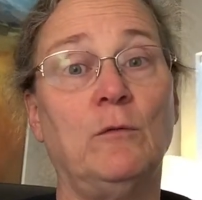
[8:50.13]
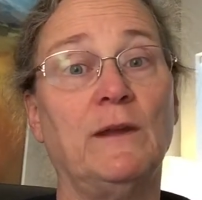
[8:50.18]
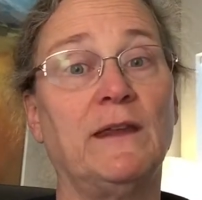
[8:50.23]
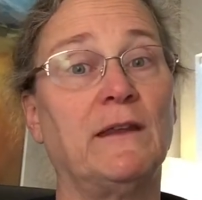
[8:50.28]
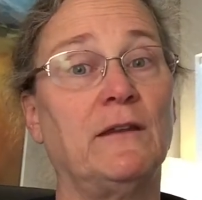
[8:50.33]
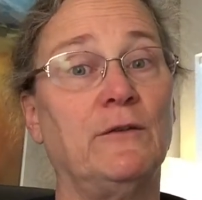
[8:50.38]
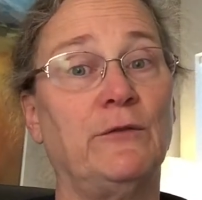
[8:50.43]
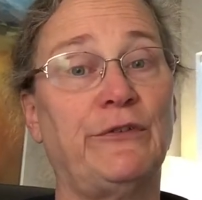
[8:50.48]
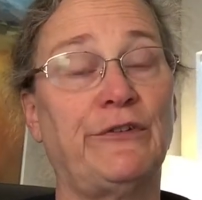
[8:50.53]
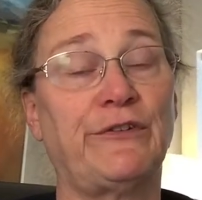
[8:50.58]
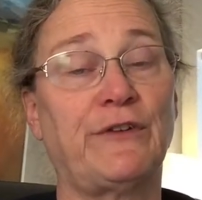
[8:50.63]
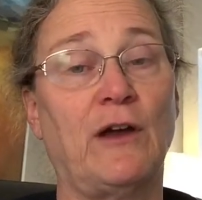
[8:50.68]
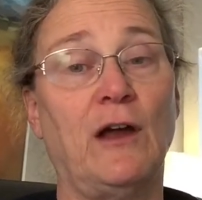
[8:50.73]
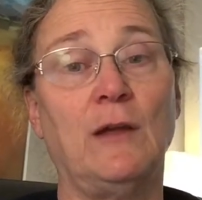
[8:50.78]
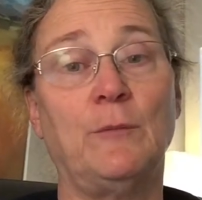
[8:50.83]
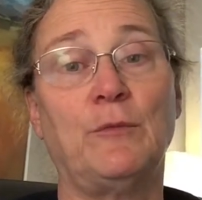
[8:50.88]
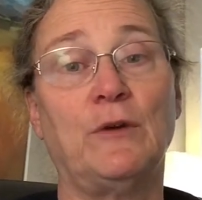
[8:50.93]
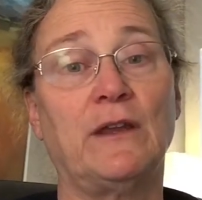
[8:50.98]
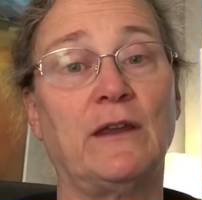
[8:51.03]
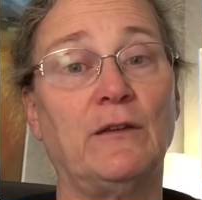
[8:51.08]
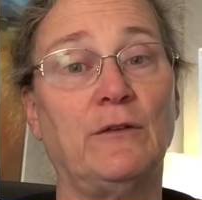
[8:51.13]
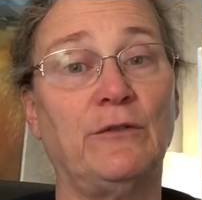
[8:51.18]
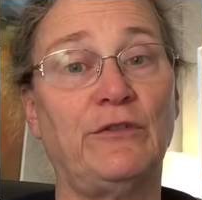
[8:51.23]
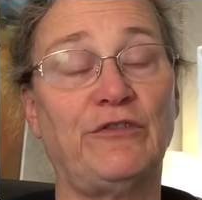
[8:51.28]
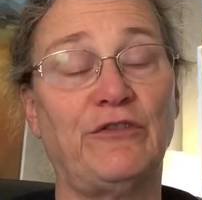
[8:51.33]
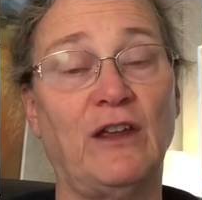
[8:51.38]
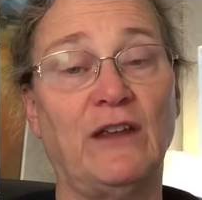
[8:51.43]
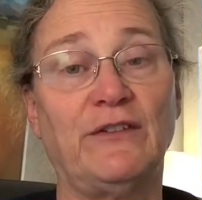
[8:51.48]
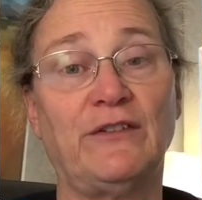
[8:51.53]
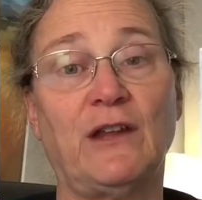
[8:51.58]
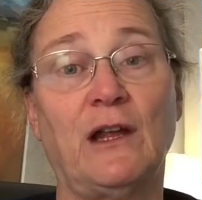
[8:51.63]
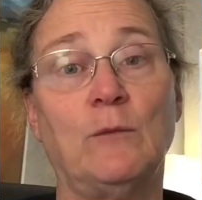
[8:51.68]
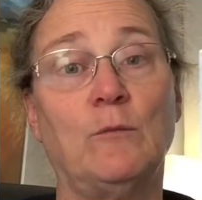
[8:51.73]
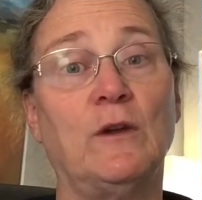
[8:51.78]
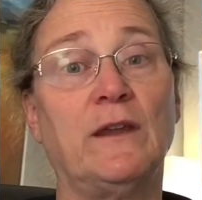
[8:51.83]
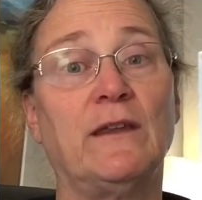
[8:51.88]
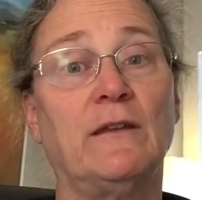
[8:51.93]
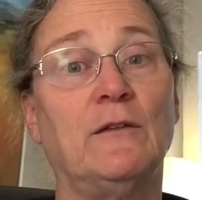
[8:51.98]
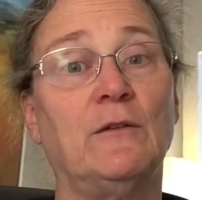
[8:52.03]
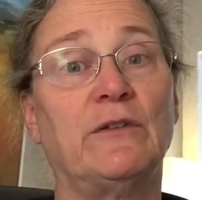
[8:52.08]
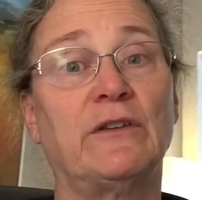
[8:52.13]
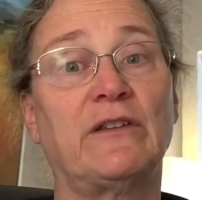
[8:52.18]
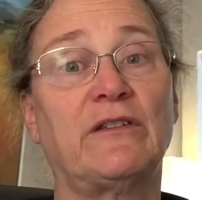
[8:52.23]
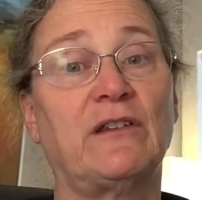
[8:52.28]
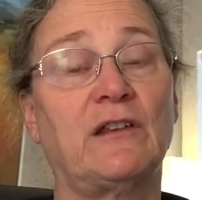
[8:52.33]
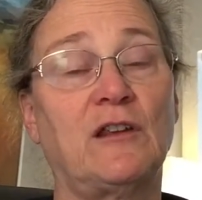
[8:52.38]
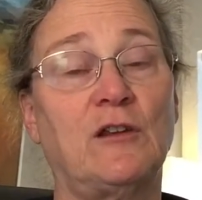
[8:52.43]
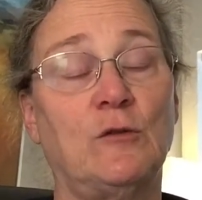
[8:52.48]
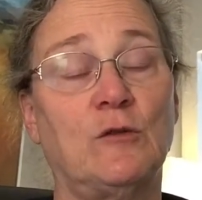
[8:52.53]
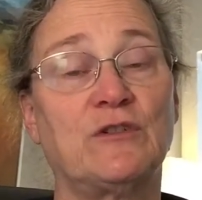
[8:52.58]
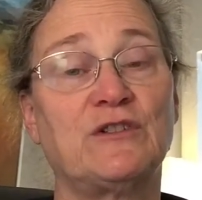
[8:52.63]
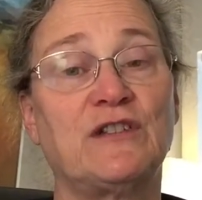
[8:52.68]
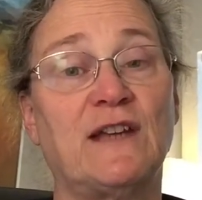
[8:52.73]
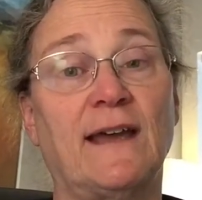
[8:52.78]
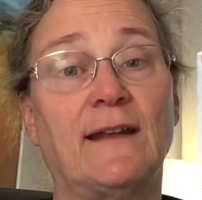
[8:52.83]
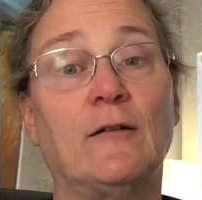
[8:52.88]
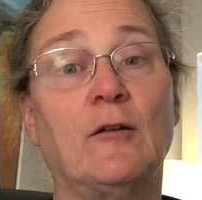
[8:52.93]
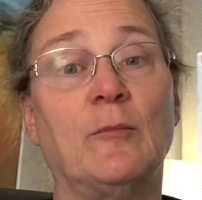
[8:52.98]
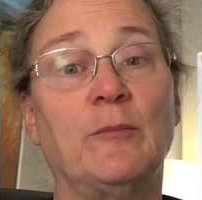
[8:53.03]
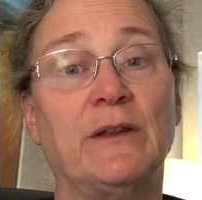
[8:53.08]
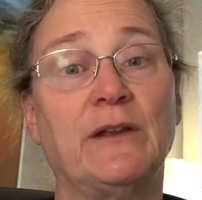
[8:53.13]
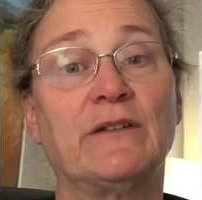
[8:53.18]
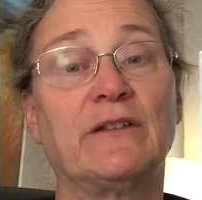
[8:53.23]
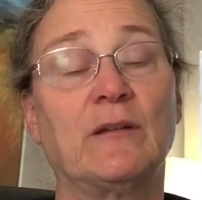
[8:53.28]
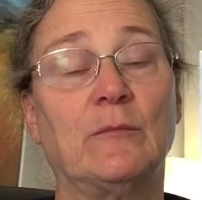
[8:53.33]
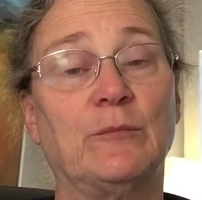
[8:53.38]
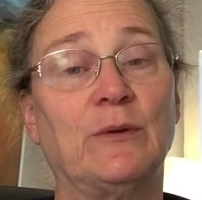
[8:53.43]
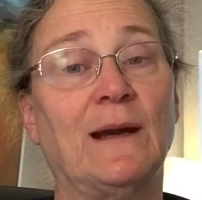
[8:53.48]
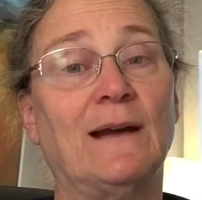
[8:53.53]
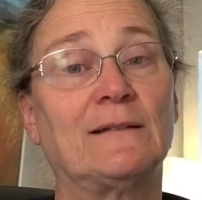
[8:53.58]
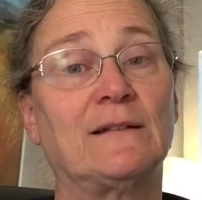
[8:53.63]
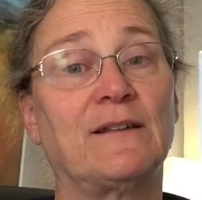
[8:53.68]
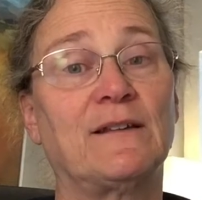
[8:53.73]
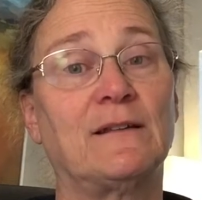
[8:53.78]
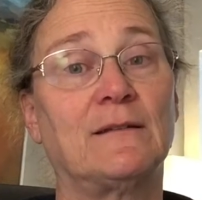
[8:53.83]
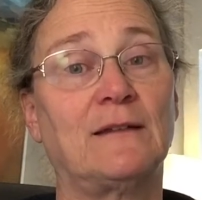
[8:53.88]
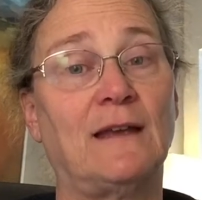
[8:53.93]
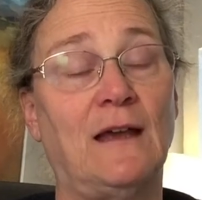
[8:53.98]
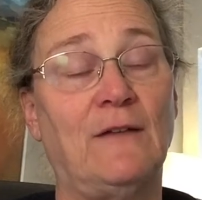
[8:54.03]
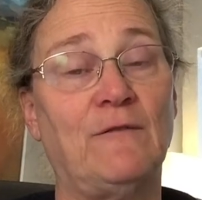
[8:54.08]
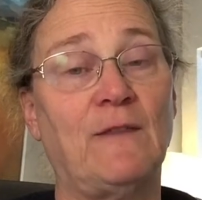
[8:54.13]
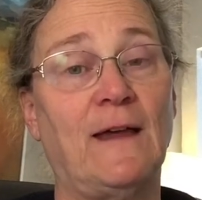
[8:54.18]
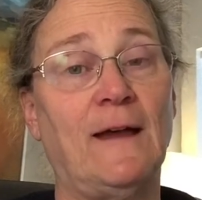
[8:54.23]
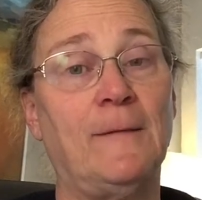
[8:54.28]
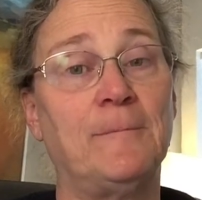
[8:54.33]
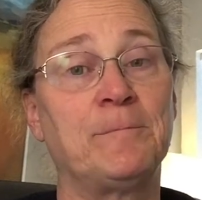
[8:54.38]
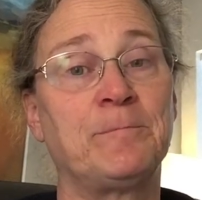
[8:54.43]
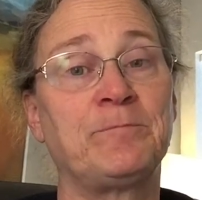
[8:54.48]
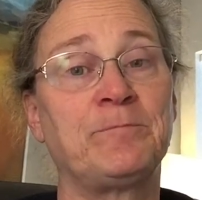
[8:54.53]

we can use Skype, we can use FaceTime, we can use a secure channel because some practices have that.